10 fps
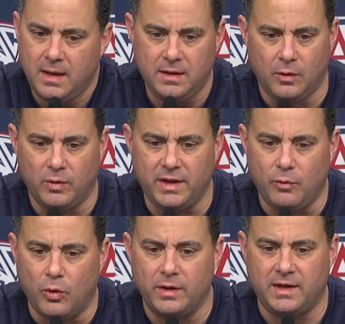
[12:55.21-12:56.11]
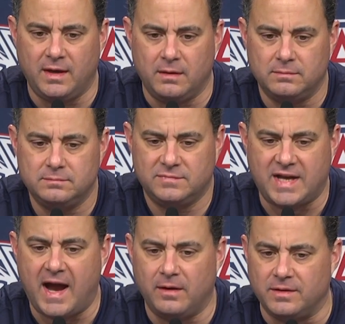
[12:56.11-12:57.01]
you know, really working
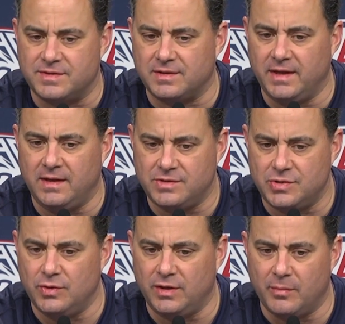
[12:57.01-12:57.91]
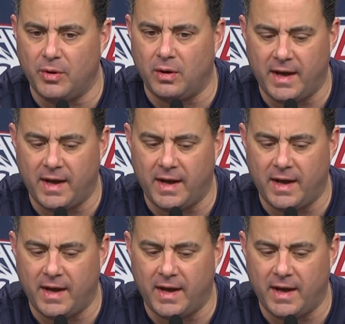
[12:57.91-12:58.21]
tirelessly shooting the ball.